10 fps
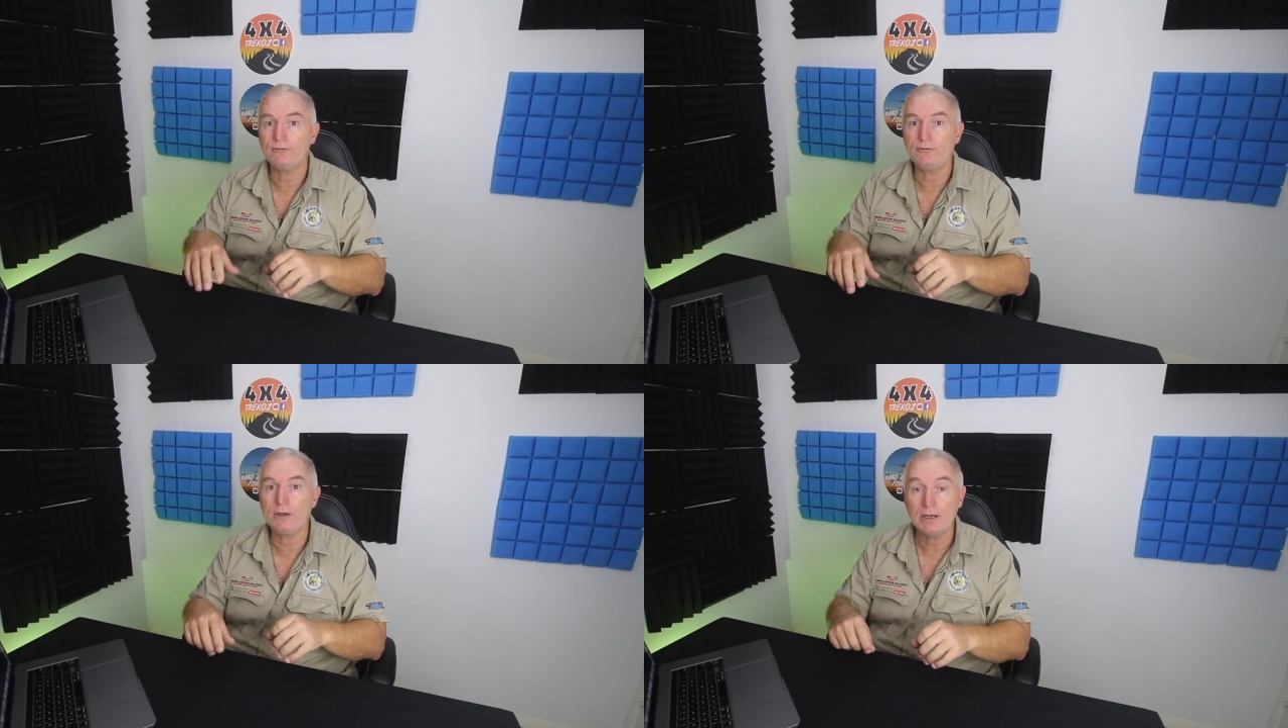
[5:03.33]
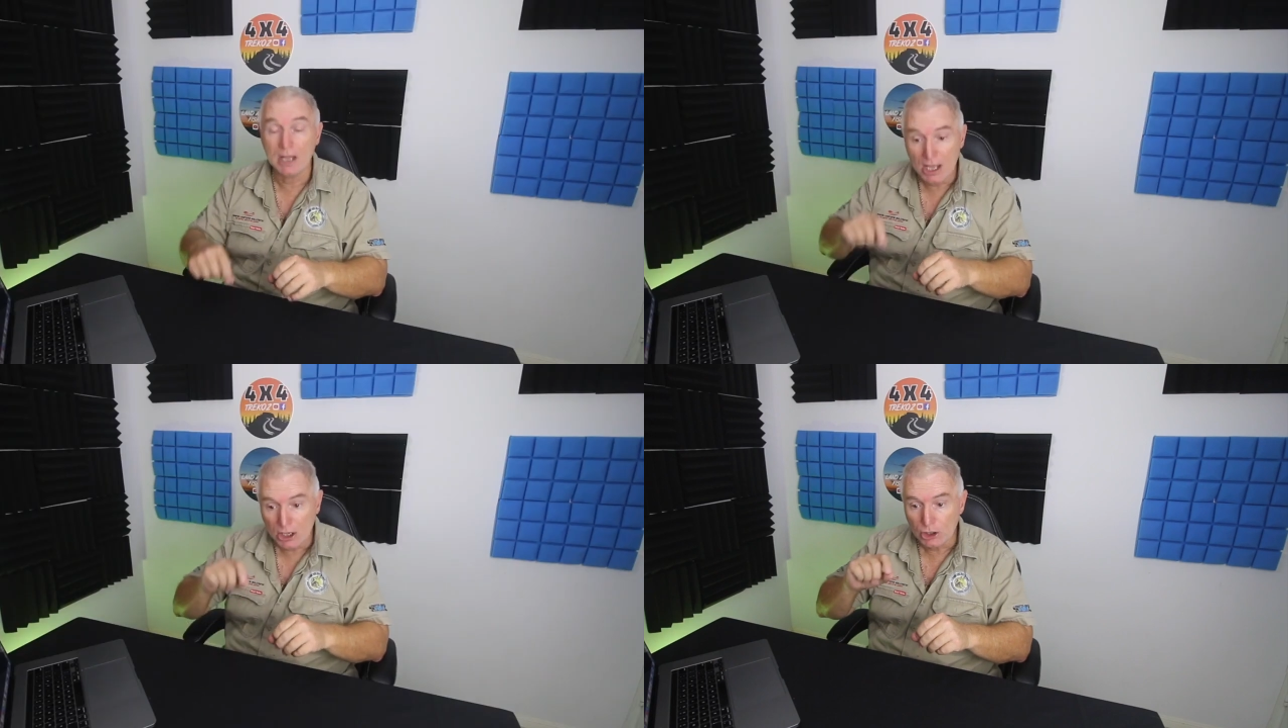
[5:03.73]
your feet.
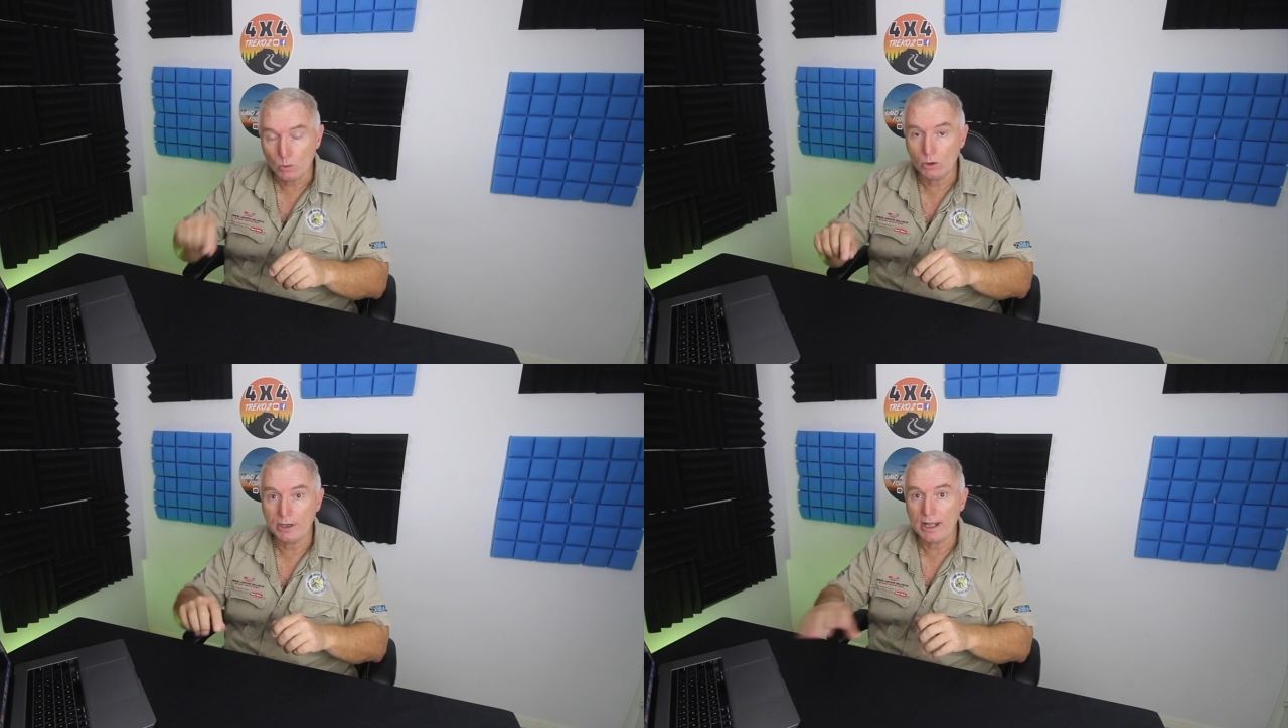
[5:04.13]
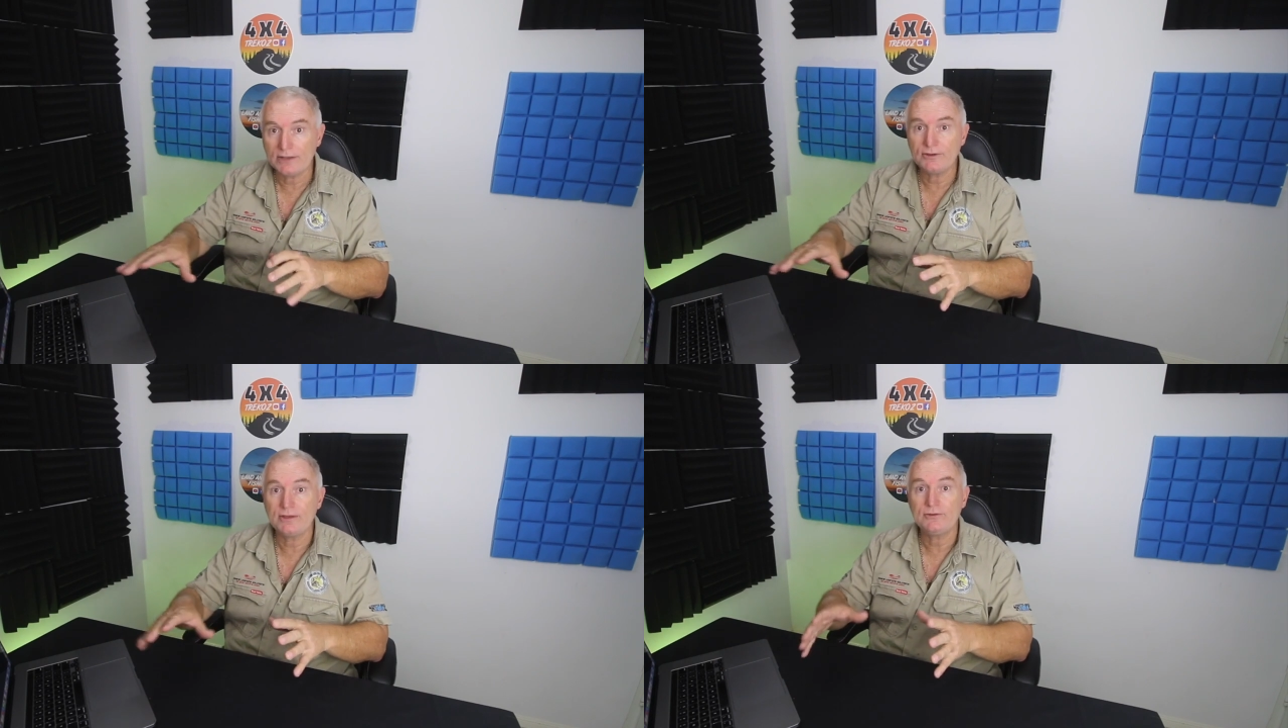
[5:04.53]
You wanted
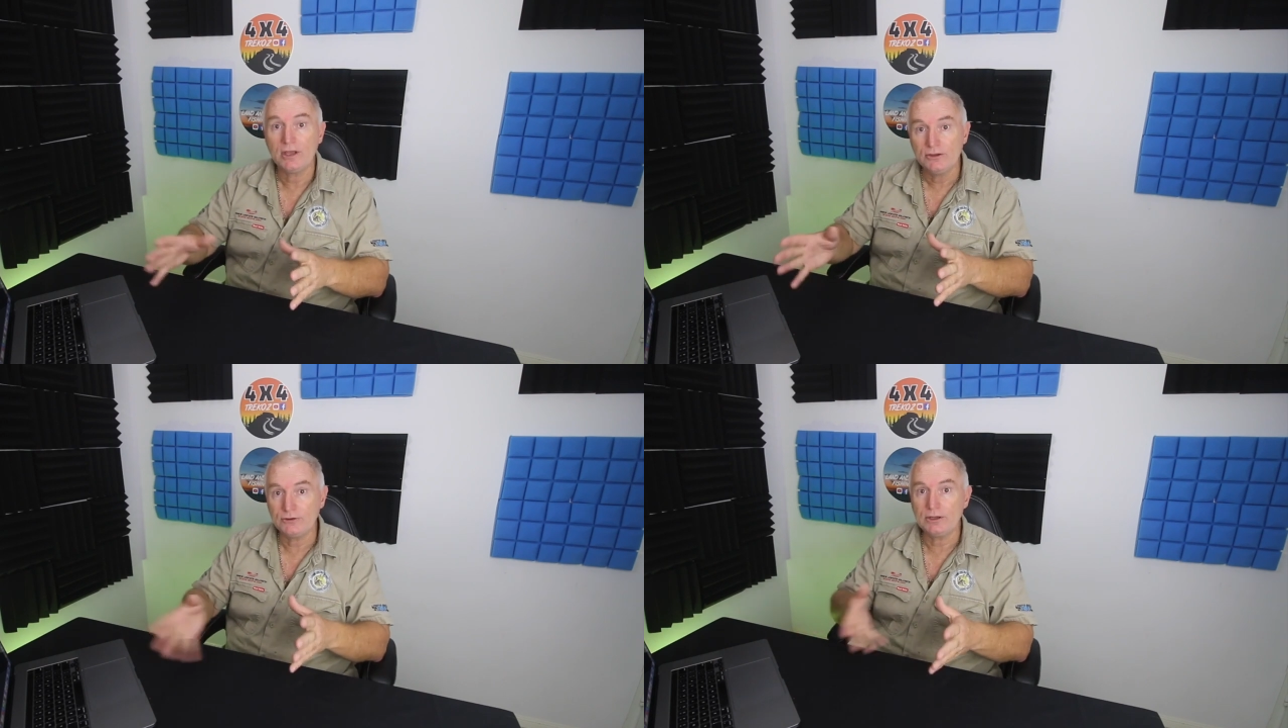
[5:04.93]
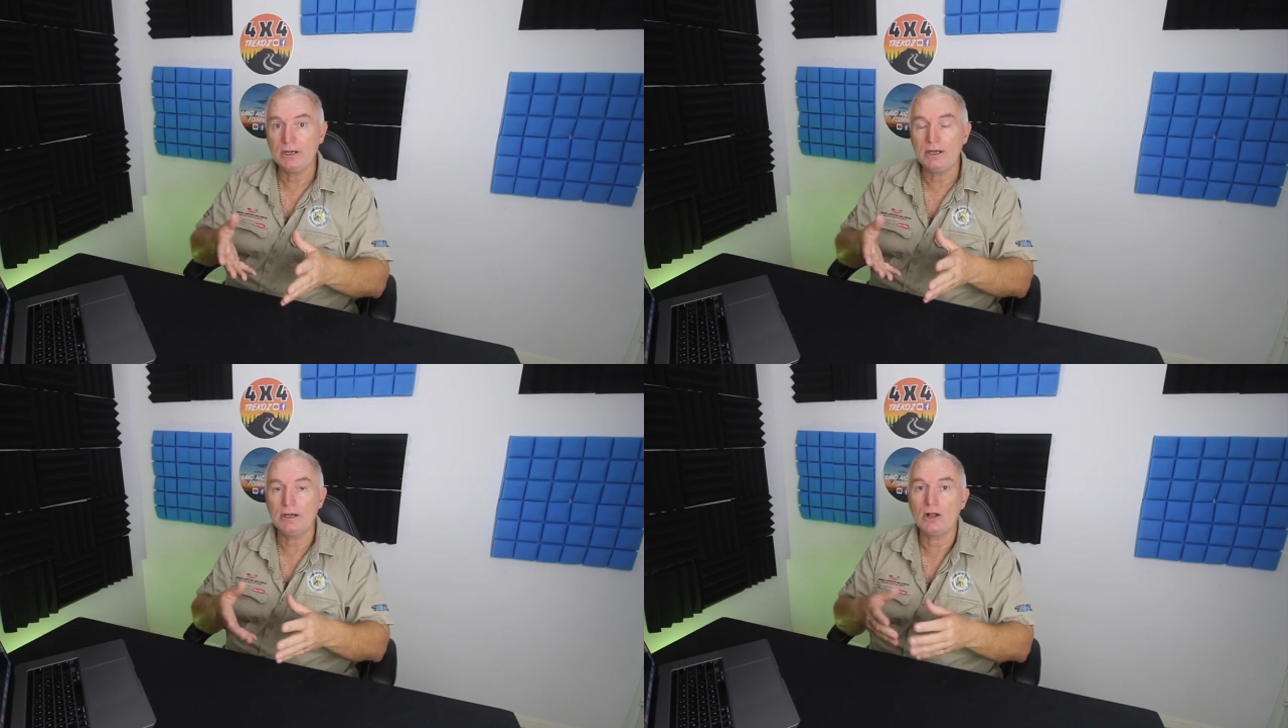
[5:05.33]
access, so you
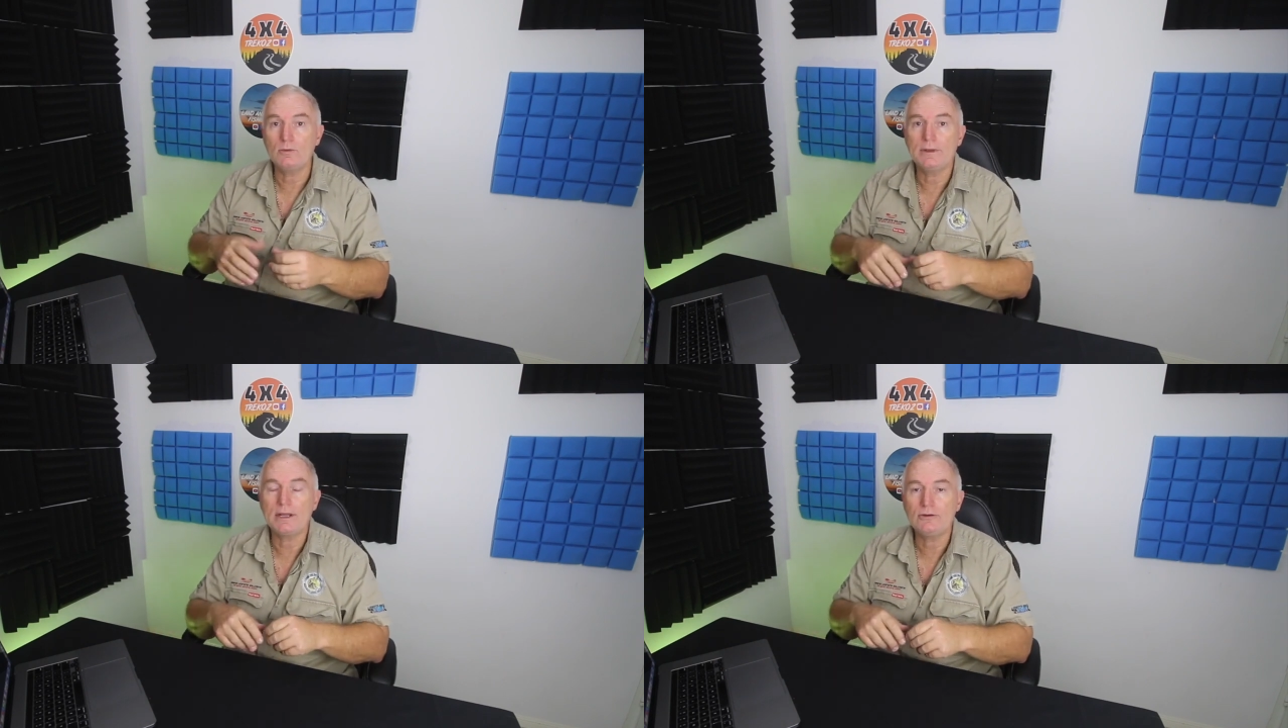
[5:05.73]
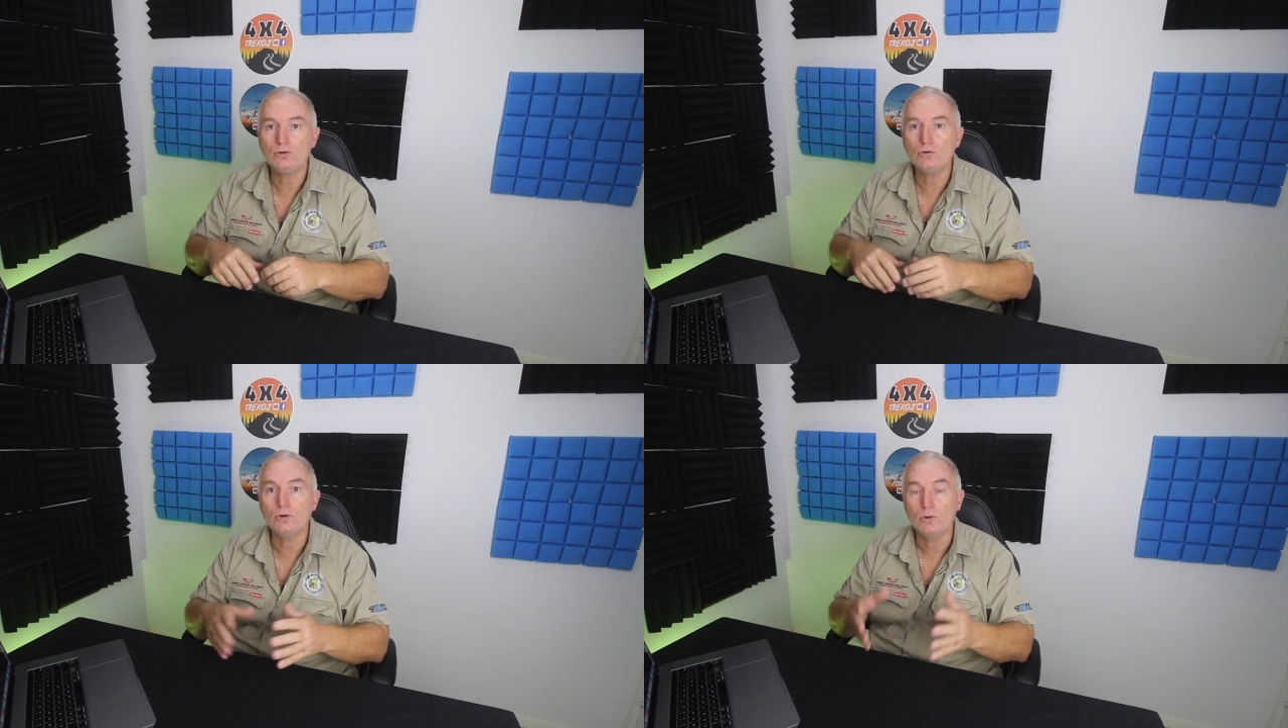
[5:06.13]
needed to open that
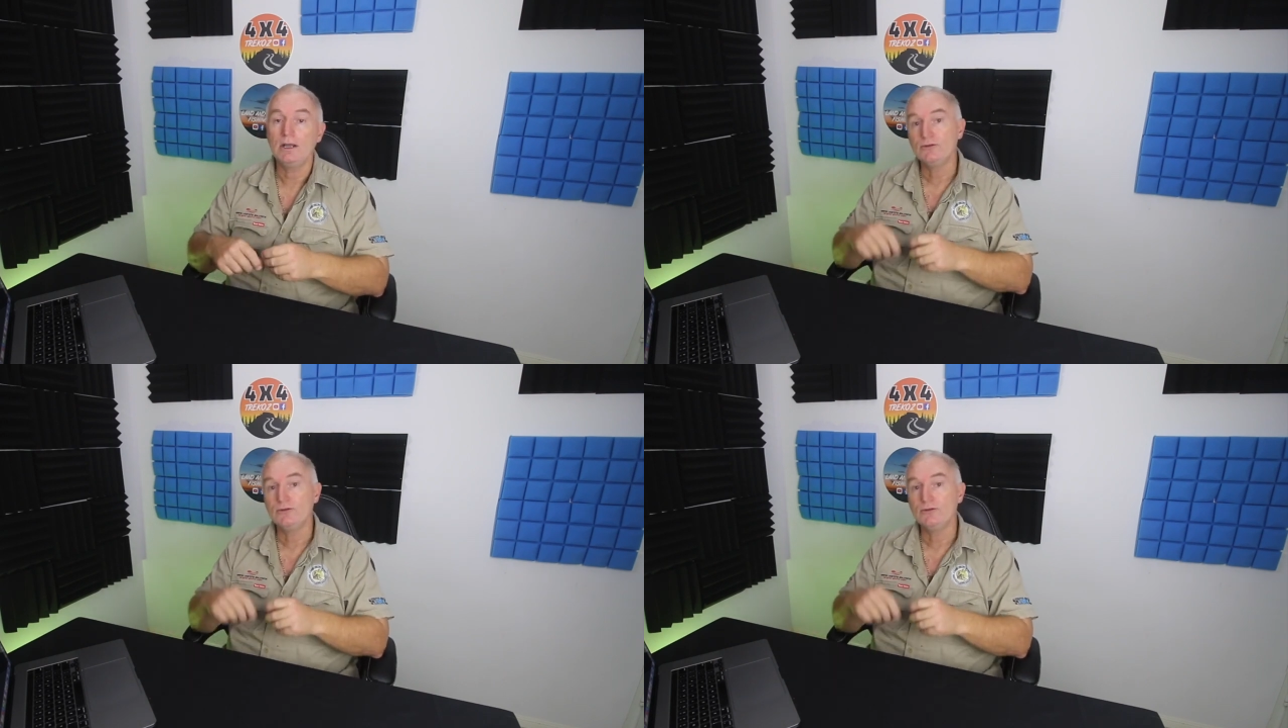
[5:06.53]
door.